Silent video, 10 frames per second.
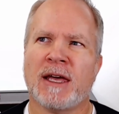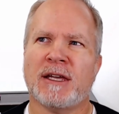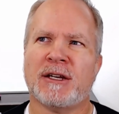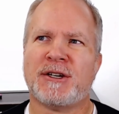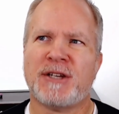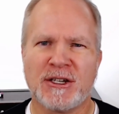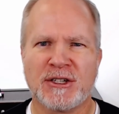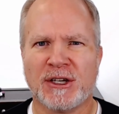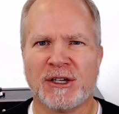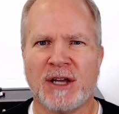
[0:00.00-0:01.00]
In
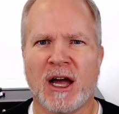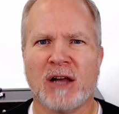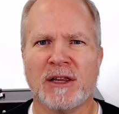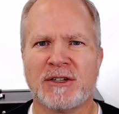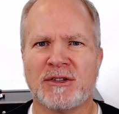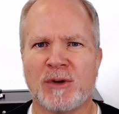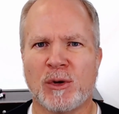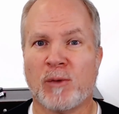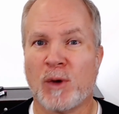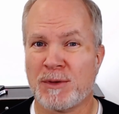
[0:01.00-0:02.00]
addition, I'll let you know
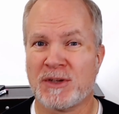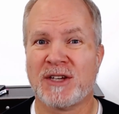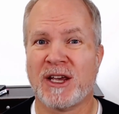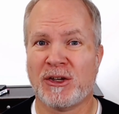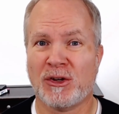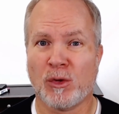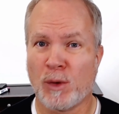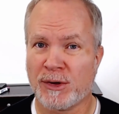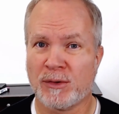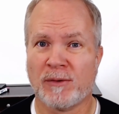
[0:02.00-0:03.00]
of one mistake you'll
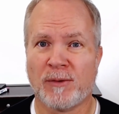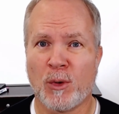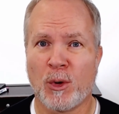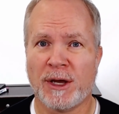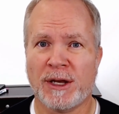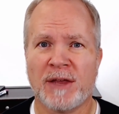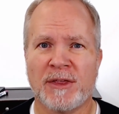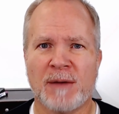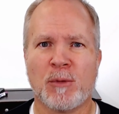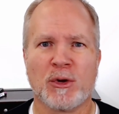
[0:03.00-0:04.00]
want to avoid
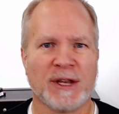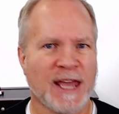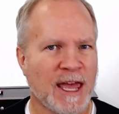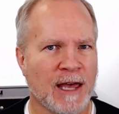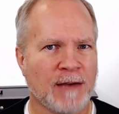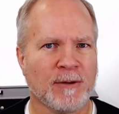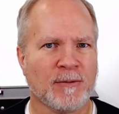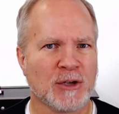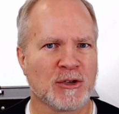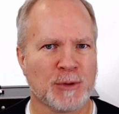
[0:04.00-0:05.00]
that more than half
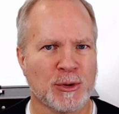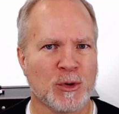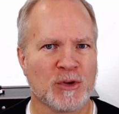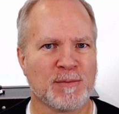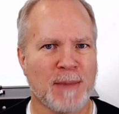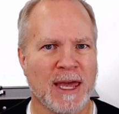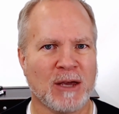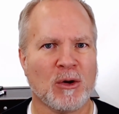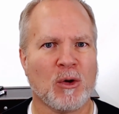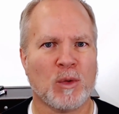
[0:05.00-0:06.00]
of entrepreneurs
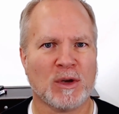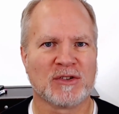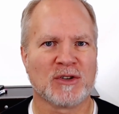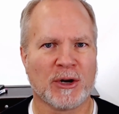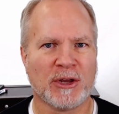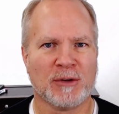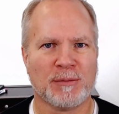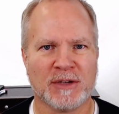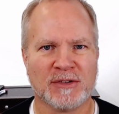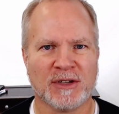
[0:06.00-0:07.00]
make when starting their
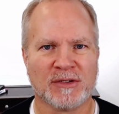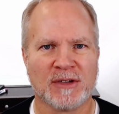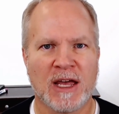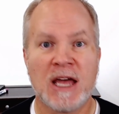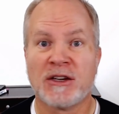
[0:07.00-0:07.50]
business.